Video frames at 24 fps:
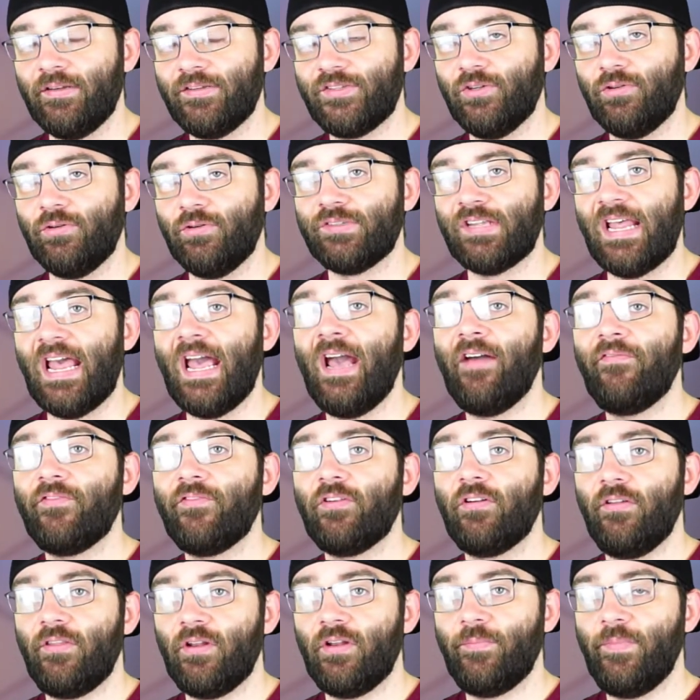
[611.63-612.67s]
so it was
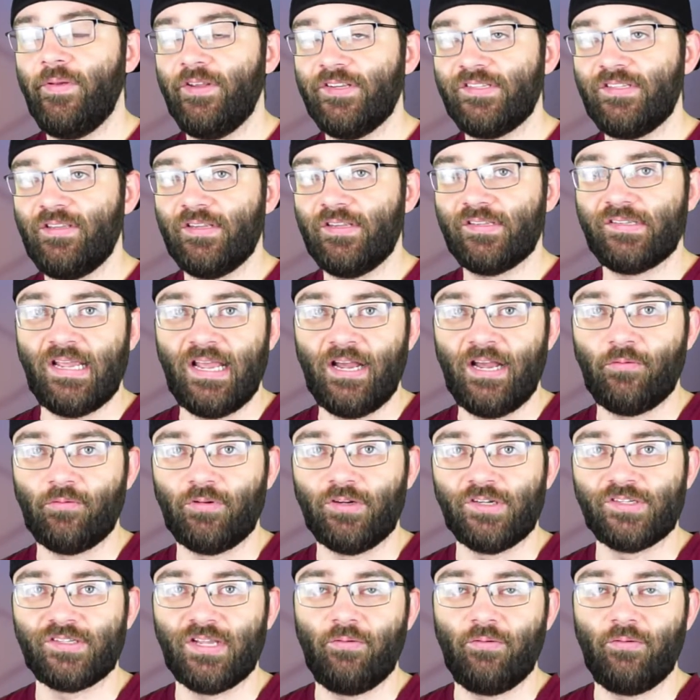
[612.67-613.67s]
after their business hours.